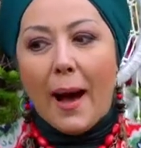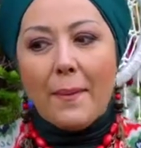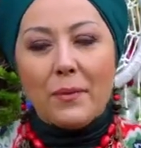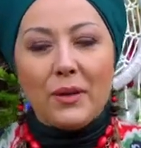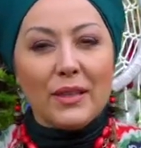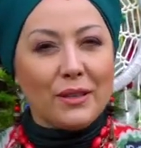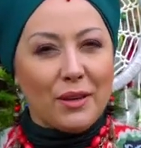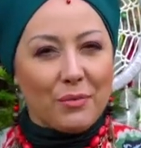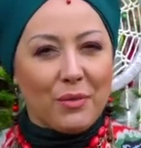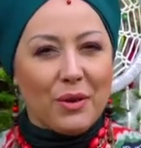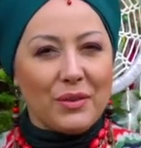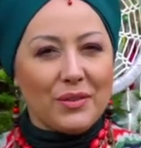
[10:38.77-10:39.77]
For
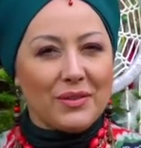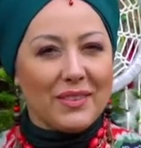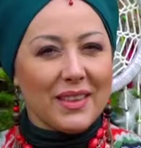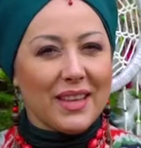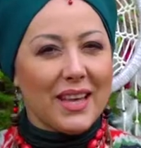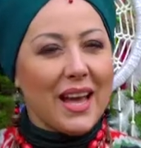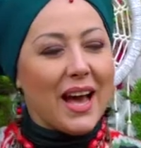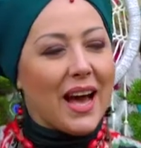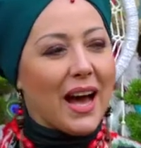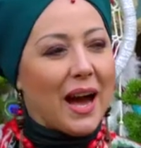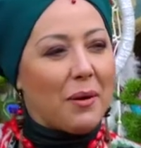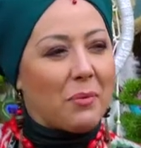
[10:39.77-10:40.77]
example, an
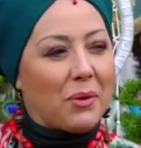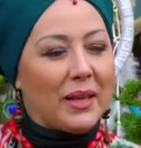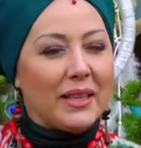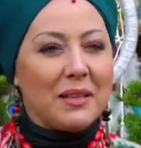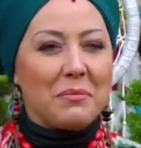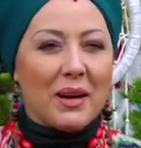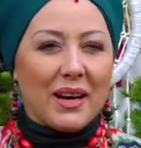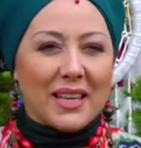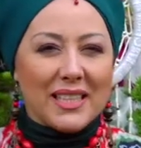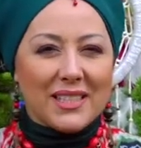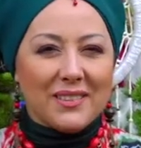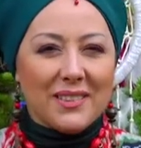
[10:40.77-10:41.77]
amulet for
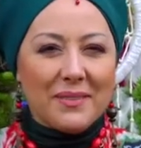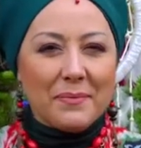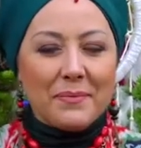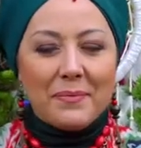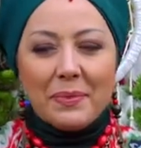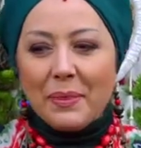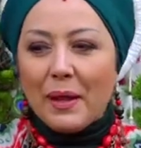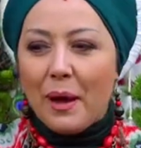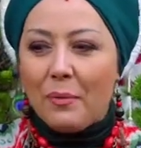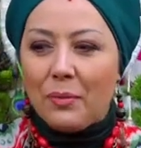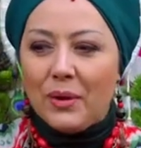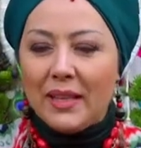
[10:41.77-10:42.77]
love, an
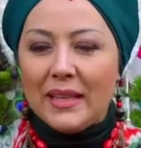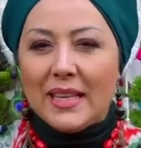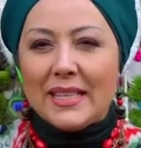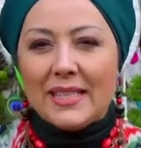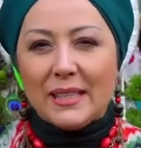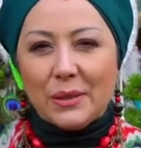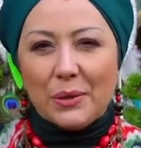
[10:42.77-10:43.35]
amulet for wealth,